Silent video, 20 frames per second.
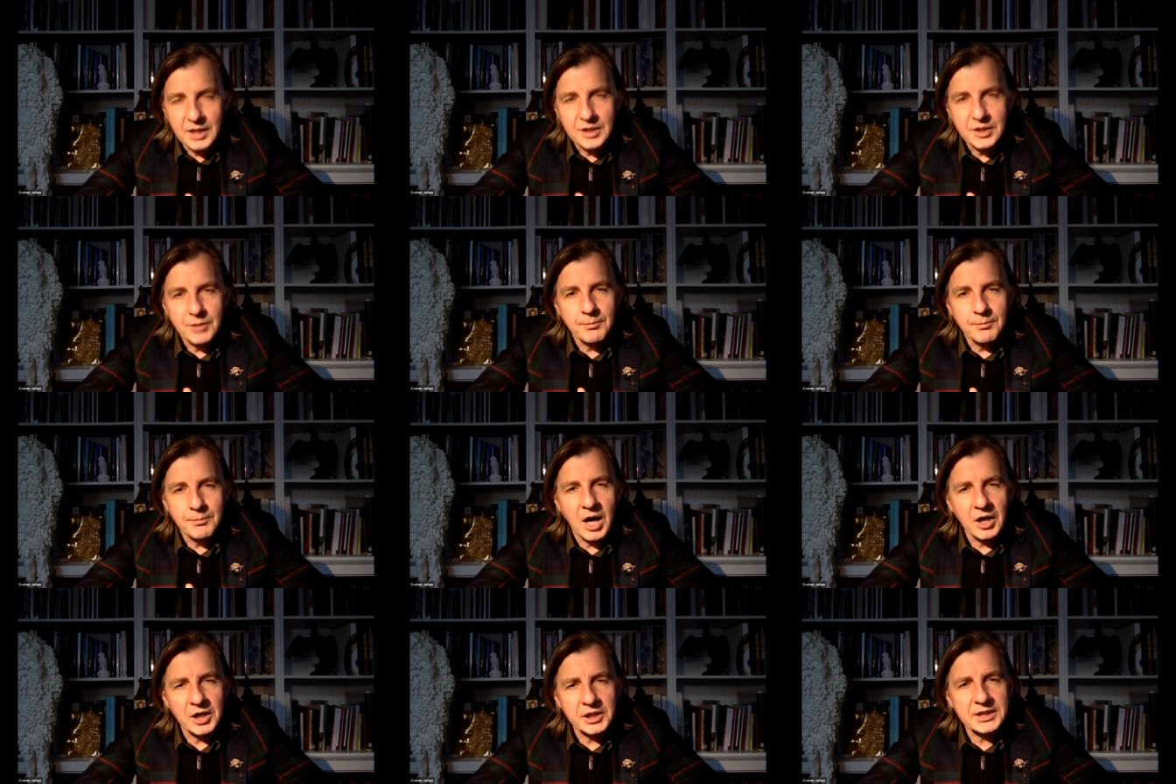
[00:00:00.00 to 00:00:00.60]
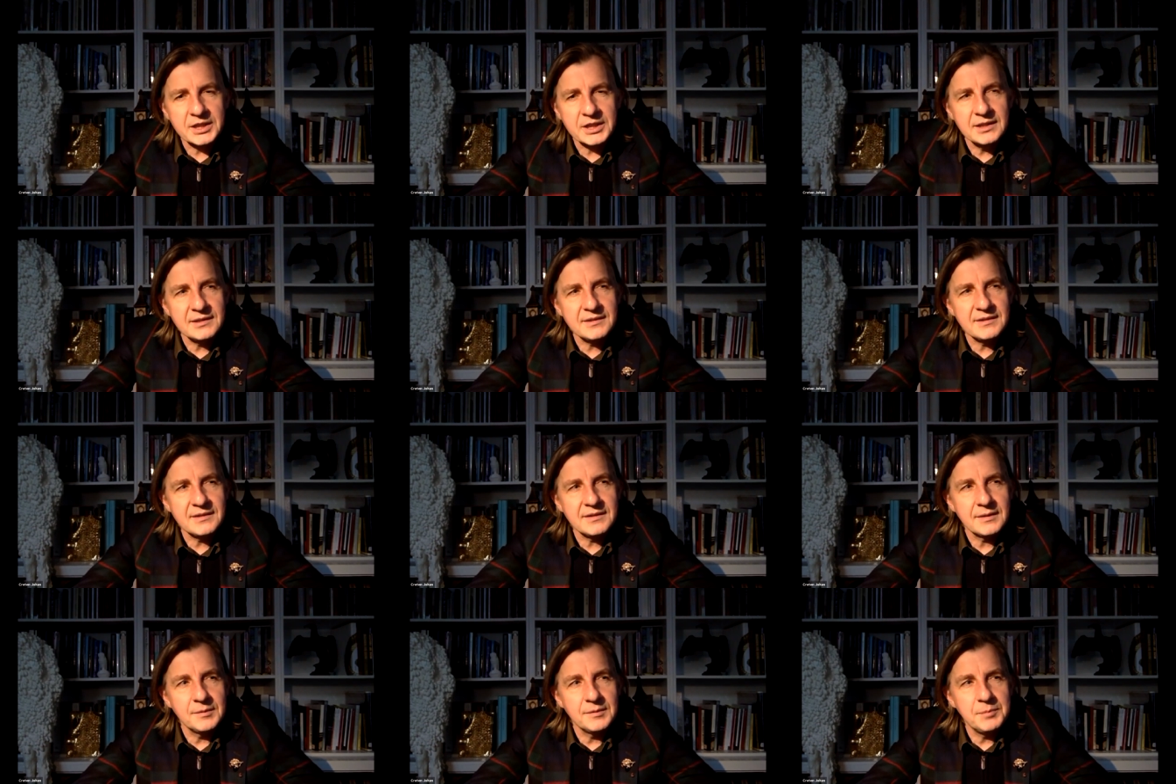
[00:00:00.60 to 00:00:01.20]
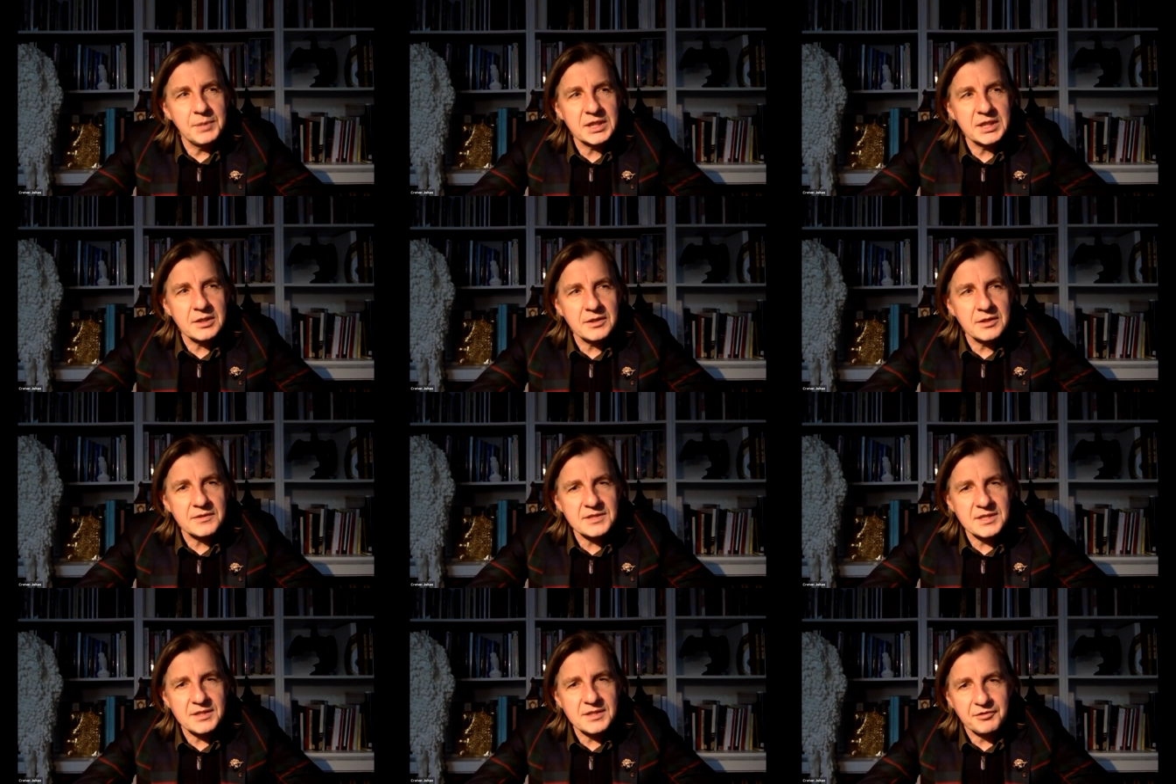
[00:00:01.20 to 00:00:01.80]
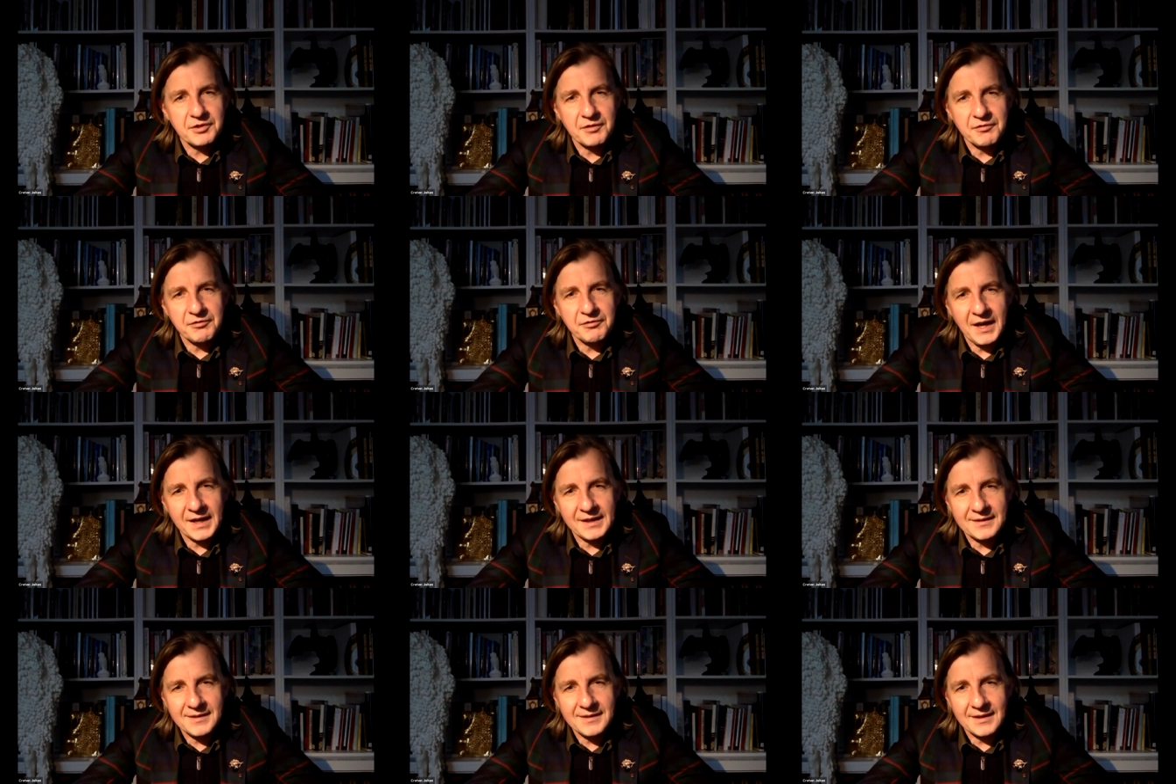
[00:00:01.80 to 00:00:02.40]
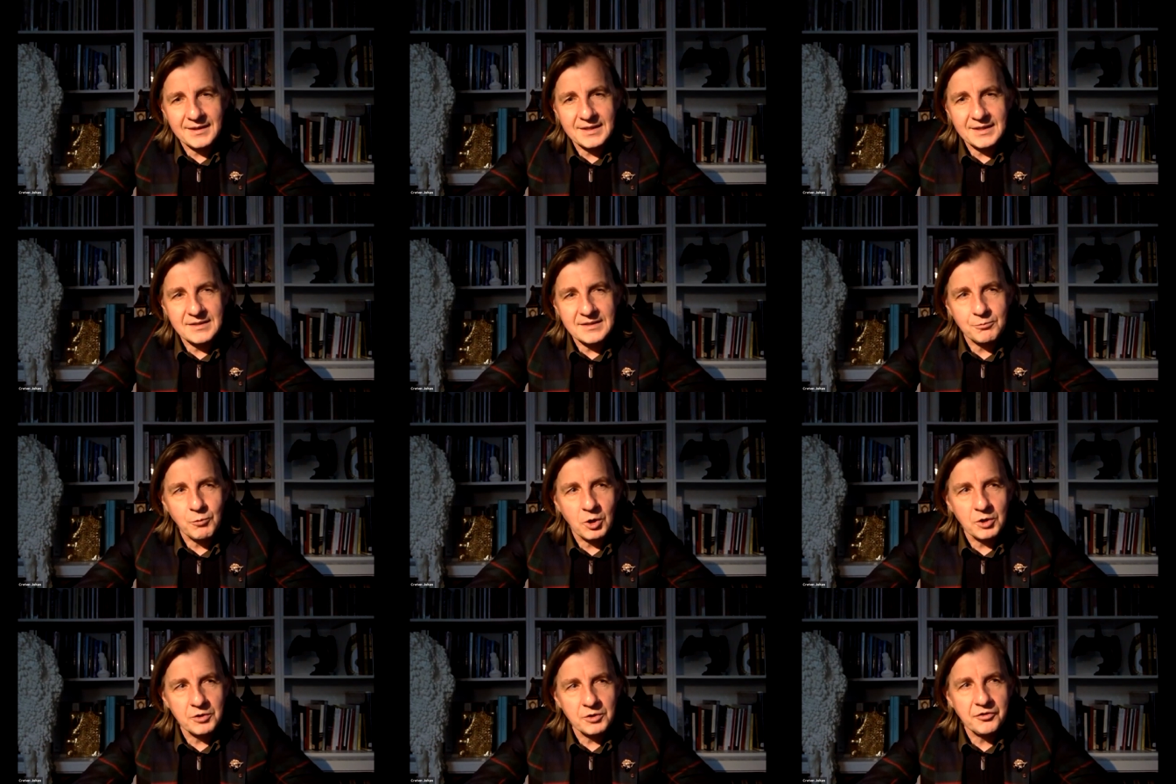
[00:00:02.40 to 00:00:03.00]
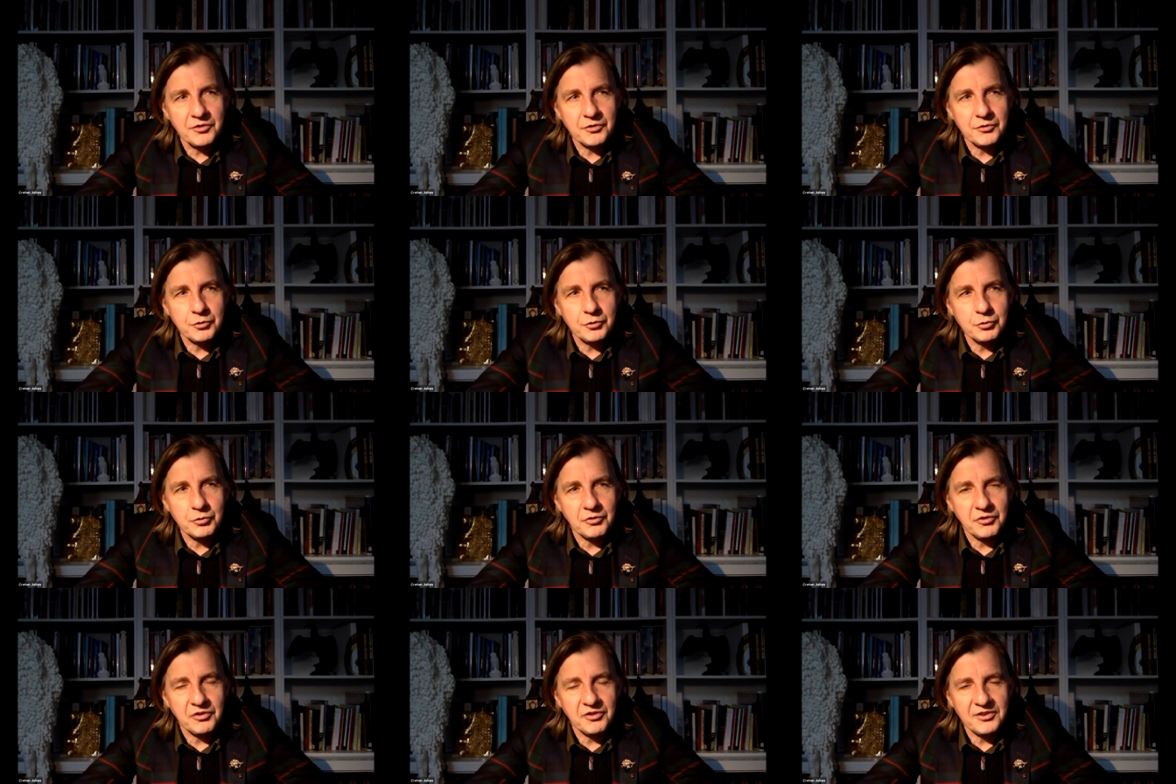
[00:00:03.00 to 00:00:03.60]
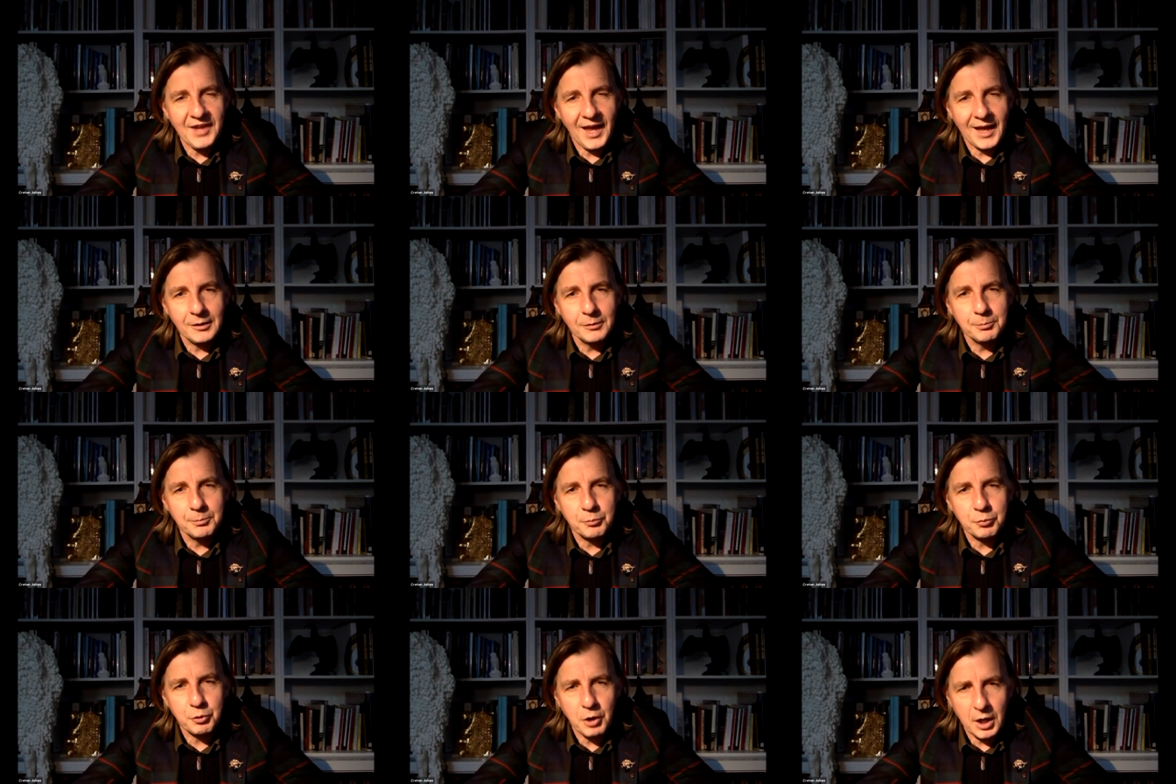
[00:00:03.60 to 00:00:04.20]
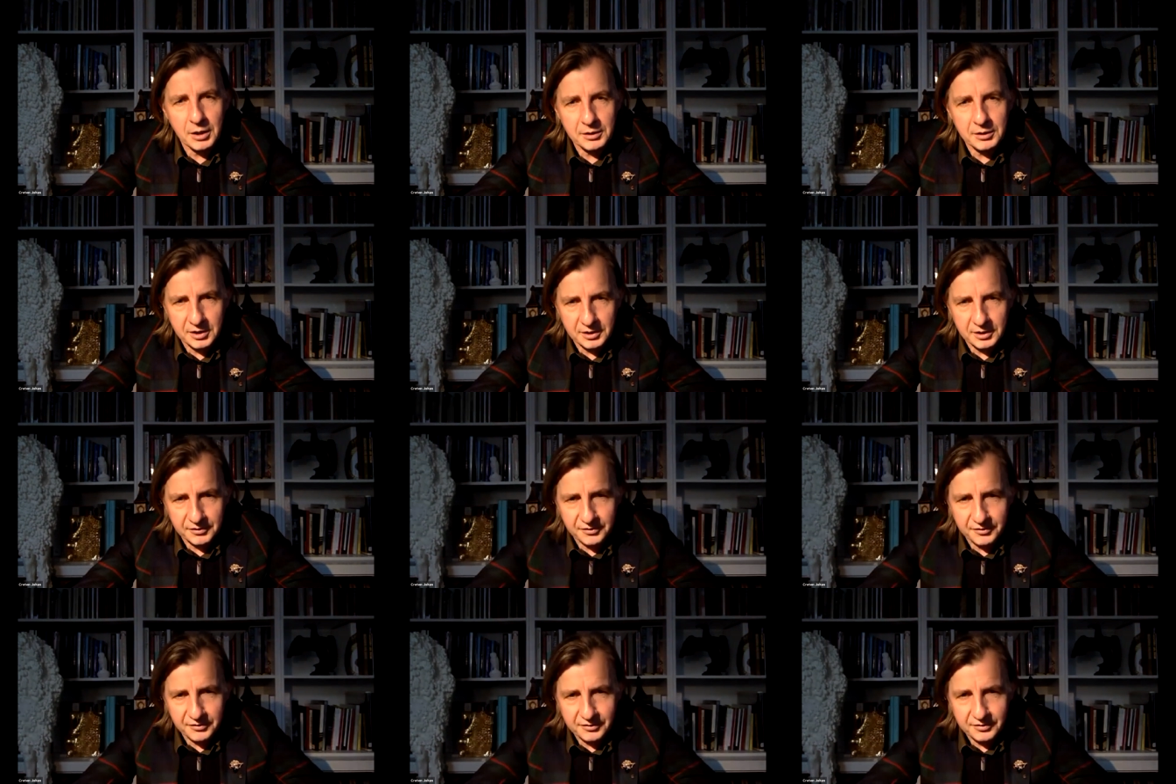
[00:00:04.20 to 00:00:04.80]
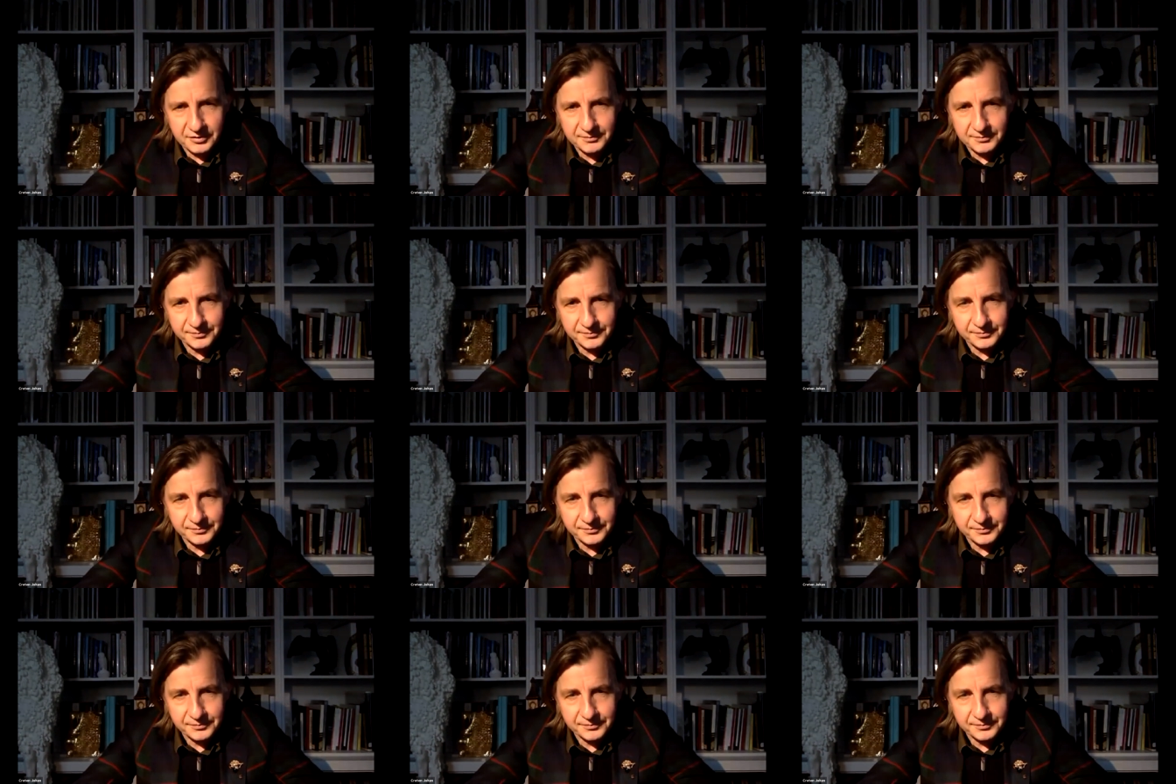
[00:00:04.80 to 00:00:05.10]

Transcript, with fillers: The market, because of the fact that it wants to sell products,